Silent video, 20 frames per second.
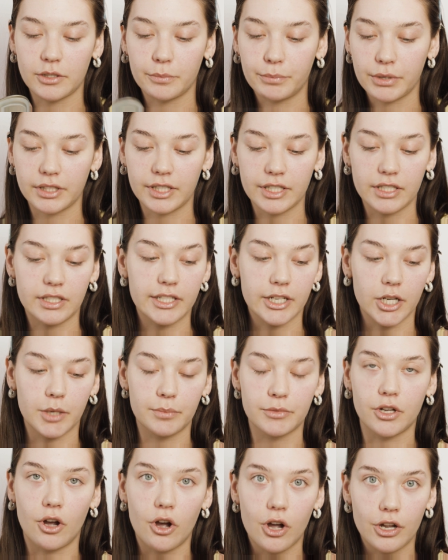to put these
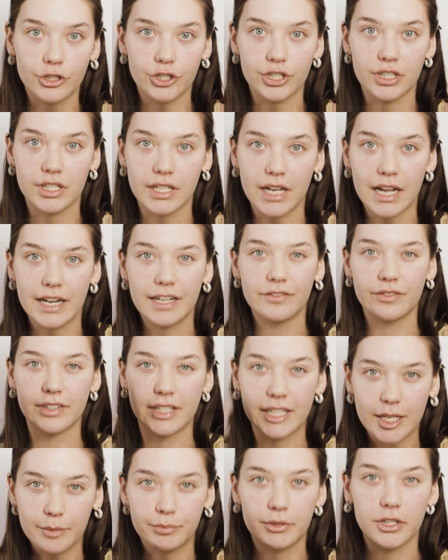serums on just to kind of
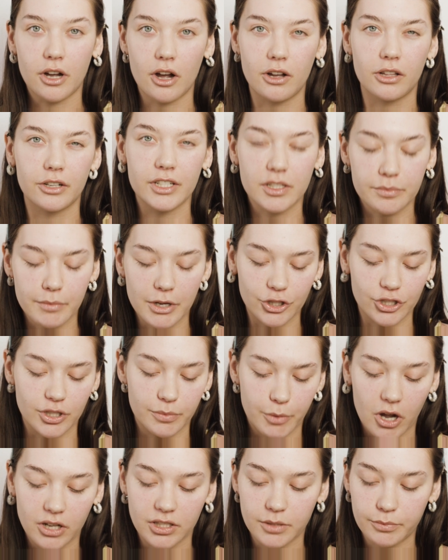keep the color as much as
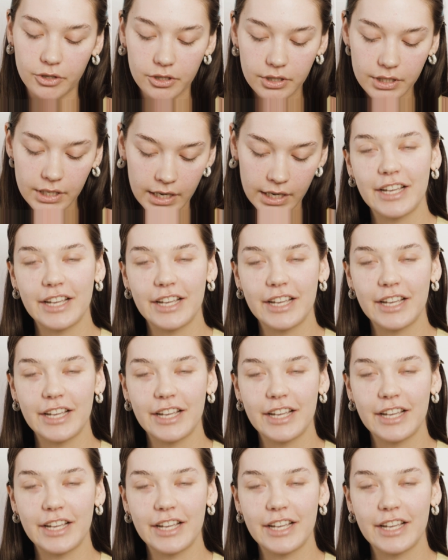possible.